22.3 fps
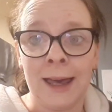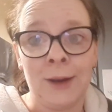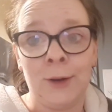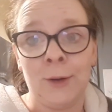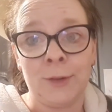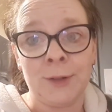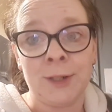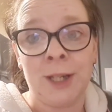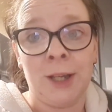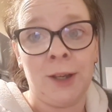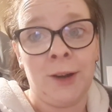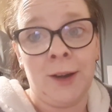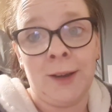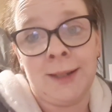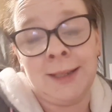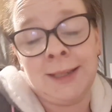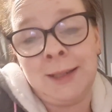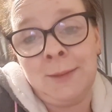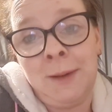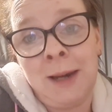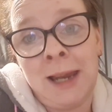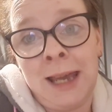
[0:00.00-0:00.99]
And off she
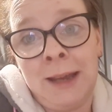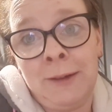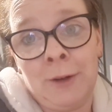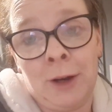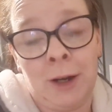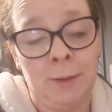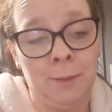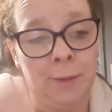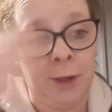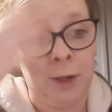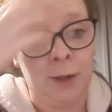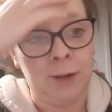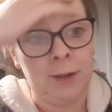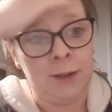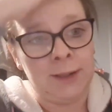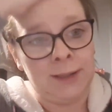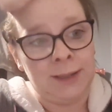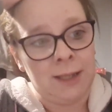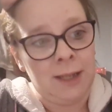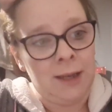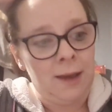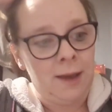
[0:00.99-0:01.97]
goes to play
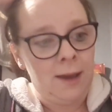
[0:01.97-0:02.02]
Roblox.